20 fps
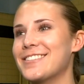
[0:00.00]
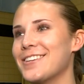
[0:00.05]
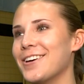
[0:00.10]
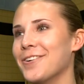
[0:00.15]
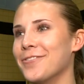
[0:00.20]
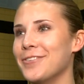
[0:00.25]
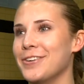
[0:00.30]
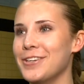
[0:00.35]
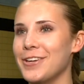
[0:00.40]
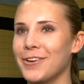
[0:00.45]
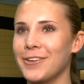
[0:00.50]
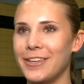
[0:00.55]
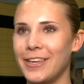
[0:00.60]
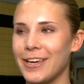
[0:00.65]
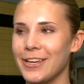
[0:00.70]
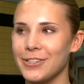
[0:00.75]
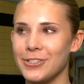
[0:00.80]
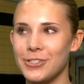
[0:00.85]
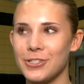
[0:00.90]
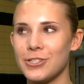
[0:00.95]
Sophie.
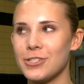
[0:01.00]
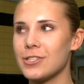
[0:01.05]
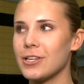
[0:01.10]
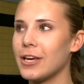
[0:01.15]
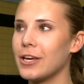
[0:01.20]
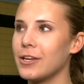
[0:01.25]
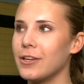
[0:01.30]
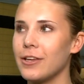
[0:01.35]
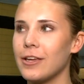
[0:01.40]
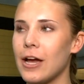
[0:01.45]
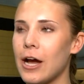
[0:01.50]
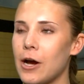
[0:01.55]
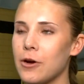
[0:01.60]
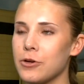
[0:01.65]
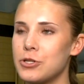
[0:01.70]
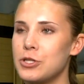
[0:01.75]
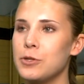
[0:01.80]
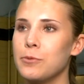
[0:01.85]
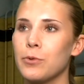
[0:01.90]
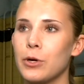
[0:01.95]
Again, just like
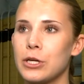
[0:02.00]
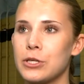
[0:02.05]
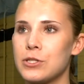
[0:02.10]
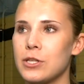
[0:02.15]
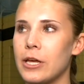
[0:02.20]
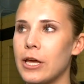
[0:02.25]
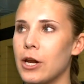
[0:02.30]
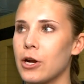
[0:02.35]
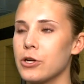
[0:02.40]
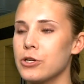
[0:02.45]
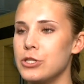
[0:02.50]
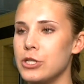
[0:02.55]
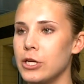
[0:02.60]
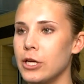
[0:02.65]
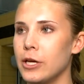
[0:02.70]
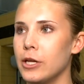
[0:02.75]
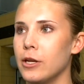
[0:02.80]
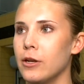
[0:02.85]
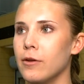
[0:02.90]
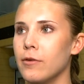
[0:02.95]
how she brings the
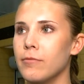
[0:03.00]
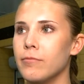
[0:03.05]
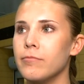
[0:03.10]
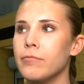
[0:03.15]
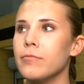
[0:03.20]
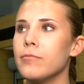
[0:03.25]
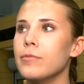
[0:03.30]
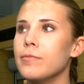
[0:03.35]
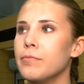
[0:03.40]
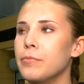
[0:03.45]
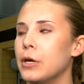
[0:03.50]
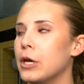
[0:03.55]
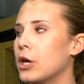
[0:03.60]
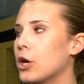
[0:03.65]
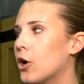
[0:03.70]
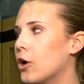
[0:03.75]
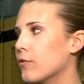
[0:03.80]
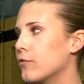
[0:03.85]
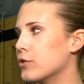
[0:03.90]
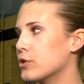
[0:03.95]
energy and
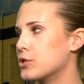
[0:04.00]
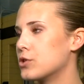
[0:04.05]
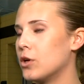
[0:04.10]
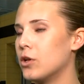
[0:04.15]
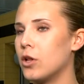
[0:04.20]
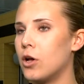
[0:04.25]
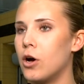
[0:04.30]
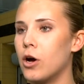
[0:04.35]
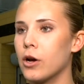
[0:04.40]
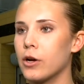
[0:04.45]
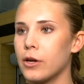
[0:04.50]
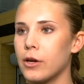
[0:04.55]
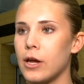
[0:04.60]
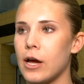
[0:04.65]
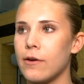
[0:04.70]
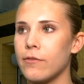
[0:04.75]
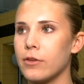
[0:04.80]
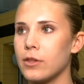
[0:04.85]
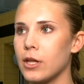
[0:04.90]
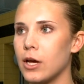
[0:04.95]
being gone for so long,
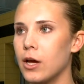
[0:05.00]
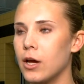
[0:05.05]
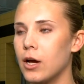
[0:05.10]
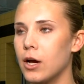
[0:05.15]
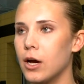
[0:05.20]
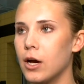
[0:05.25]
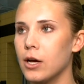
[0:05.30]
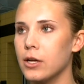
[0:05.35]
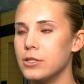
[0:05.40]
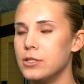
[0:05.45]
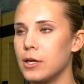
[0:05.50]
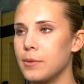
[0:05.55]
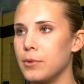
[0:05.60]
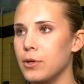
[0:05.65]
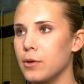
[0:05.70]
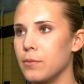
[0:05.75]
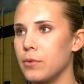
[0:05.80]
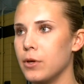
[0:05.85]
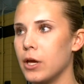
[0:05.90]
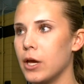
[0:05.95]
having that uh,
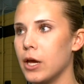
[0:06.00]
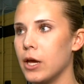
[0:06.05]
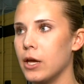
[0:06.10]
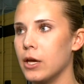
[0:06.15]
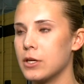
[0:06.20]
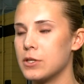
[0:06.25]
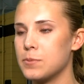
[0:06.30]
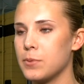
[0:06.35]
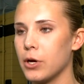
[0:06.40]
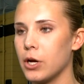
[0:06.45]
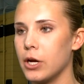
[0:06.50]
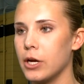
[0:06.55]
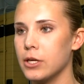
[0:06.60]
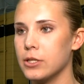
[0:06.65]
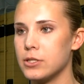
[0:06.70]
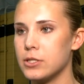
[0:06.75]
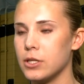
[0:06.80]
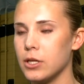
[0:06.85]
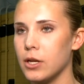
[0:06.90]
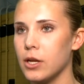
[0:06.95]
WNBA
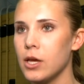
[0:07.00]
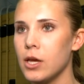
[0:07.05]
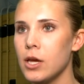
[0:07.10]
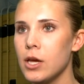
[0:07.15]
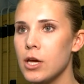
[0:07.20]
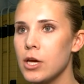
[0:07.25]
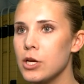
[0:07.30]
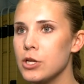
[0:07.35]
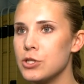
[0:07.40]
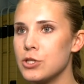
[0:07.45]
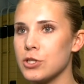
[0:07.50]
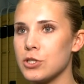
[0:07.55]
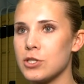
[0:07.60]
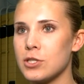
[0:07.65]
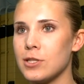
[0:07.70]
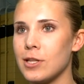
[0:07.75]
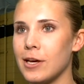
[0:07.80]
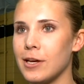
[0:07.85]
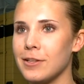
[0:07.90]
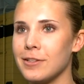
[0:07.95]
experience and
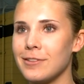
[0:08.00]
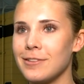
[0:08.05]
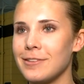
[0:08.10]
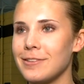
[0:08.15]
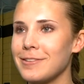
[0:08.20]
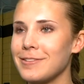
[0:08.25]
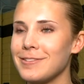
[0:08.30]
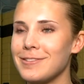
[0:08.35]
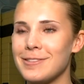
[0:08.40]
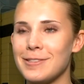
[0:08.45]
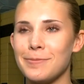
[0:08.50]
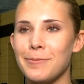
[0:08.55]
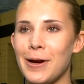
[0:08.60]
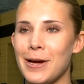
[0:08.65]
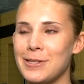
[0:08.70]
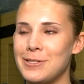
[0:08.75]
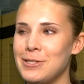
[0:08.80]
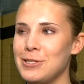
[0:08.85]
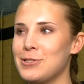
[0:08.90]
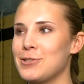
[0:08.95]
just that
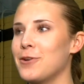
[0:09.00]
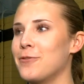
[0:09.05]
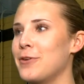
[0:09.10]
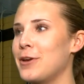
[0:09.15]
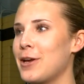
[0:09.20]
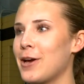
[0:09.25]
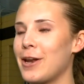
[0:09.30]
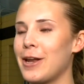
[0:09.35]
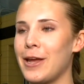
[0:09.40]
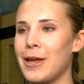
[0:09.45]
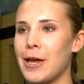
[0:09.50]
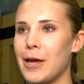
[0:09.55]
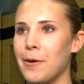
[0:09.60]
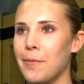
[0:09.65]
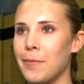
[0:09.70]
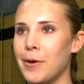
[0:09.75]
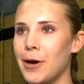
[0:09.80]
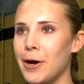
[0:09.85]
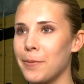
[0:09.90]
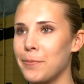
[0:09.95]
spicy Sophie
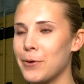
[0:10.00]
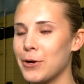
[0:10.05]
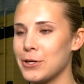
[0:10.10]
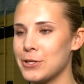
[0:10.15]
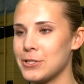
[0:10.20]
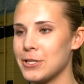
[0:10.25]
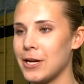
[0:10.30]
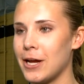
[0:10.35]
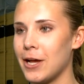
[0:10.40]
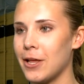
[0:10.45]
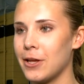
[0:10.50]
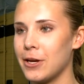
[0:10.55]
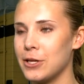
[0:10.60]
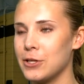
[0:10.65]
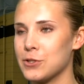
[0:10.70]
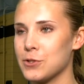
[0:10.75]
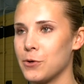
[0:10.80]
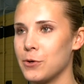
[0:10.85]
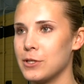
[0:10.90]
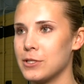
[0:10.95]
Cunningham uh, personality
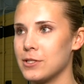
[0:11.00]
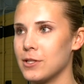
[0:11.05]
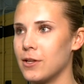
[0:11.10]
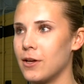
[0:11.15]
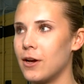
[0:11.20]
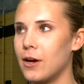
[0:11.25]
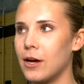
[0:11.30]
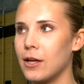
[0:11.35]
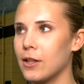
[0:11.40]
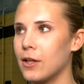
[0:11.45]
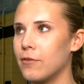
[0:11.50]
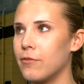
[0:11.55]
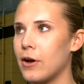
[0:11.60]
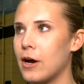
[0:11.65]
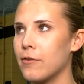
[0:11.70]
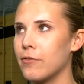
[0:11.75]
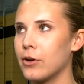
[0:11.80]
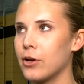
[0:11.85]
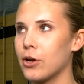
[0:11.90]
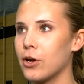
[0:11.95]
is always, I love
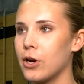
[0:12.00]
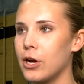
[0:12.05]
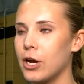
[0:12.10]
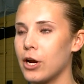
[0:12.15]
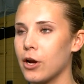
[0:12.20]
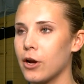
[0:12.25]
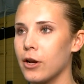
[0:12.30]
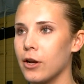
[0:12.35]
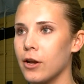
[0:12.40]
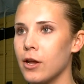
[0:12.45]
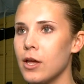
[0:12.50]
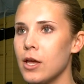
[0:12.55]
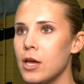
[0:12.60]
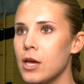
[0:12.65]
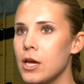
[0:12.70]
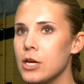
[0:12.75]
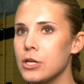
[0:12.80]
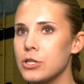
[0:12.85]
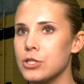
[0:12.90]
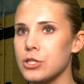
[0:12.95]
having her here. and
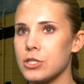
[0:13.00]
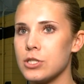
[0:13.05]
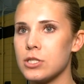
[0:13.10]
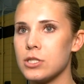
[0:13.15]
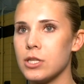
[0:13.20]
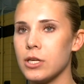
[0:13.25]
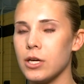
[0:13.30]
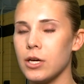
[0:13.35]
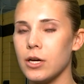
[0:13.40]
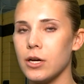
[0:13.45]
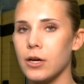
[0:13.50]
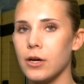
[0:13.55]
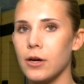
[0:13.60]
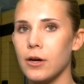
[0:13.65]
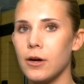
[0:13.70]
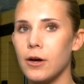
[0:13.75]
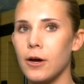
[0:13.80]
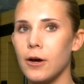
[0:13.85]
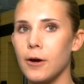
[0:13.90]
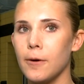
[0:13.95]
just
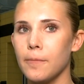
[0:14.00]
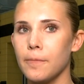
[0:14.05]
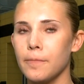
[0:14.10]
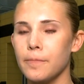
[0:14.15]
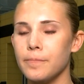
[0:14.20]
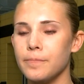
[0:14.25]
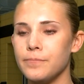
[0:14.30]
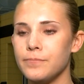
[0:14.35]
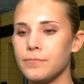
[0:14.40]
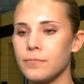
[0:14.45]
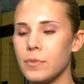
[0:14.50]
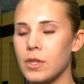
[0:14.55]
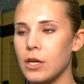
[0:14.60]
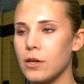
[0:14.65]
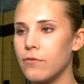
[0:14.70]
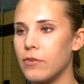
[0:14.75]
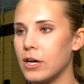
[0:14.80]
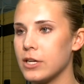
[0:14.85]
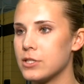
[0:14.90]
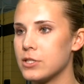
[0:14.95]
the um, the
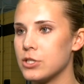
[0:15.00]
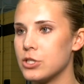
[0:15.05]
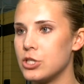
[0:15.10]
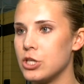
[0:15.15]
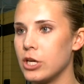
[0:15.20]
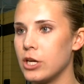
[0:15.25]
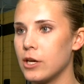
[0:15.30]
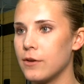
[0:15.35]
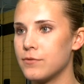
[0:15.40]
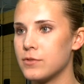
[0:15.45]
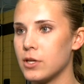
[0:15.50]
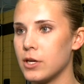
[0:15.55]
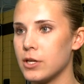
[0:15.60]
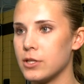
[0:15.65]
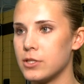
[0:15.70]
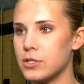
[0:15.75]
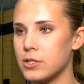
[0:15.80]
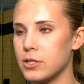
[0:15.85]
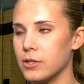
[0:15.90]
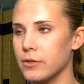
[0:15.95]
advice that she gives
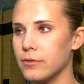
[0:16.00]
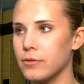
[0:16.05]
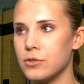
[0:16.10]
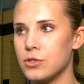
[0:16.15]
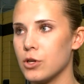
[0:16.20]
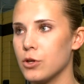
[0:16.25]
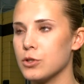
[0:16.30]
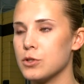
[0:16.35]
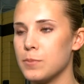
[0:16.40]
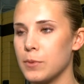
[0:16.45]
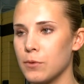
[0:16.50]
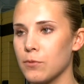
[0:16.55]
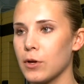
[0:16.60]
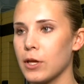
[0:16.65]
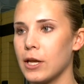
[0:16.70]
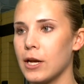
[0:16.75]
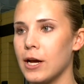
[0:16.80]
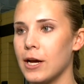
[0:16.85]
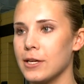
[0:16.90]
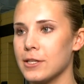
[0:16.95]
us, and so it's been
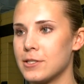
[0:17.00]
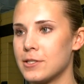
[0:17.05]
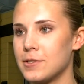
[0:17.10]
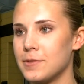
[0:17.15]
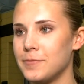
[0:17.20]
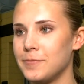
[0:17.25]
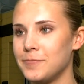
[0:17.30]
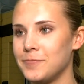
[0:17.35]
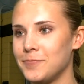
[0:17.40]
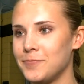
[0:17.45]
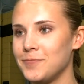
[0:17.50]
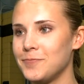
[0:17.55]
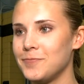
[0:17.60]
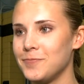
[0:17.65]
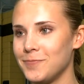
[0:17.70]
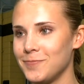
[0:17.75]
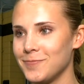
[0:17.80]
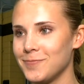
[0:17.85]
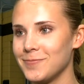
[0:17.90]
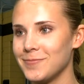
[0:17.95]
really nice. Thanks
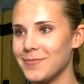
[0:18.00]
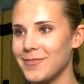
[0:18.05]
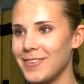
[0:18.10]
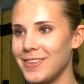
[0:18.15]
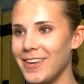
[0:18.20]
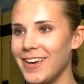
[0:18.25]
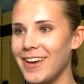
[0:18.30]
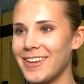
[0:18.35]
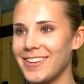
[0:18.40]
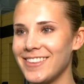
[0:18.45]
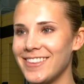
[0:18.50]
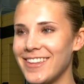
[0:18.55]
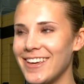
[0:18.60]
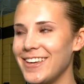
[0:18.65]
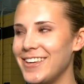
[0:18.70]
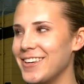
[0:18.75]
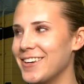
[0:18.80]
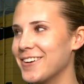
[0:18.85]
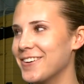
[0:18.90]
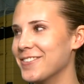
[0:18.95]
for your time. Appreciate it. Yeah,
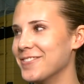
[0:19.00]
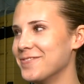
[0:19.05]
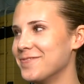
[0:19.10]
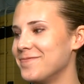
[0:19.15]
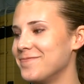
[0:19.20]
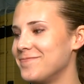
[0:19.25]
thank you.